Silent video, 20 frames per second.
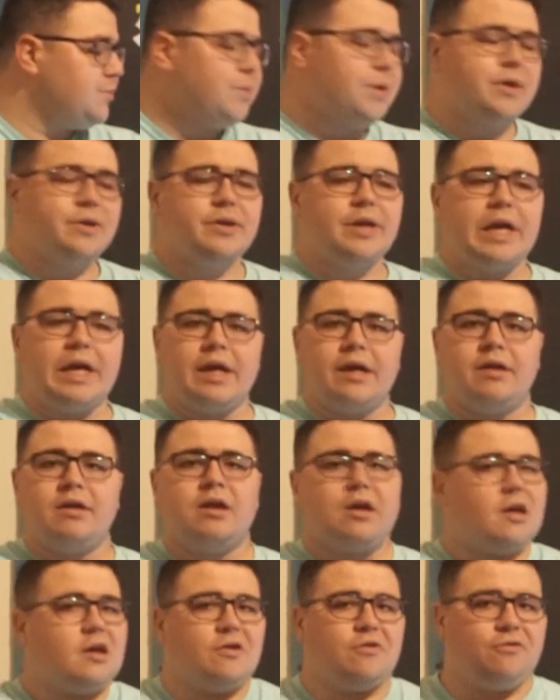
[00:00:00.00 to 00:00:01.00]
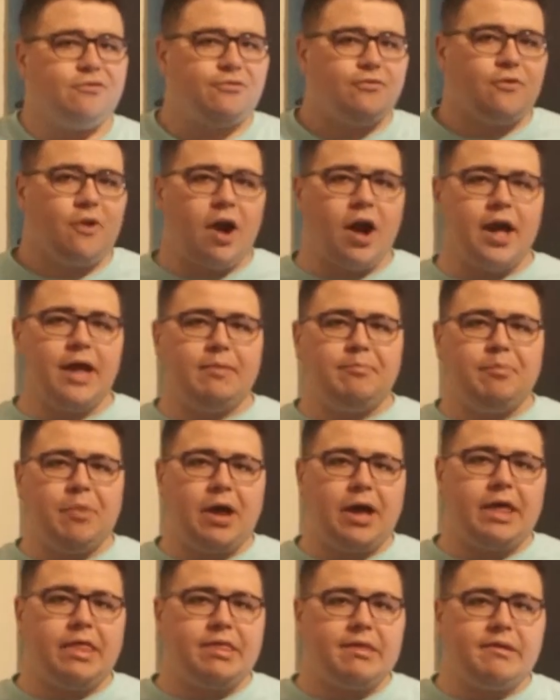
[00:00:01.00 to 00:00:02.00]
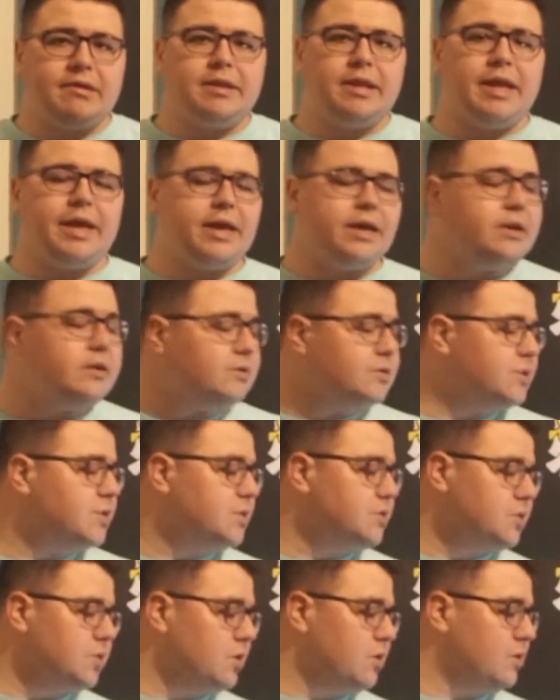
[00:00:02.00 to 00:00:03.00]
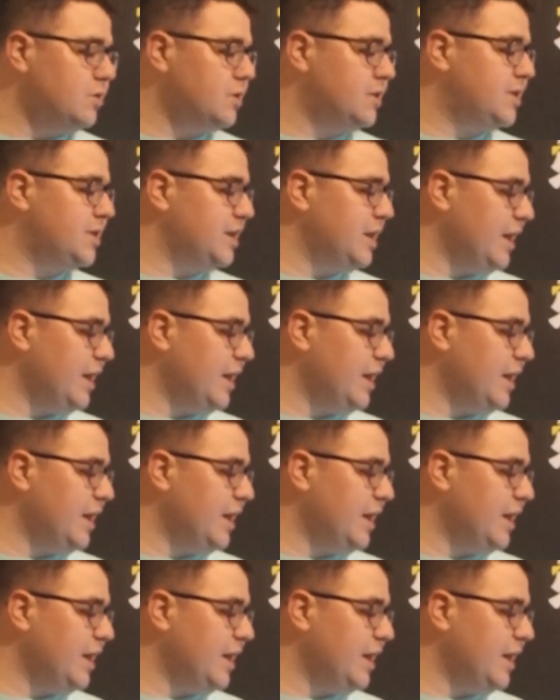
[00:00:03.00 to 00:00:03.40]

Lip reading: we get fried by the lasers.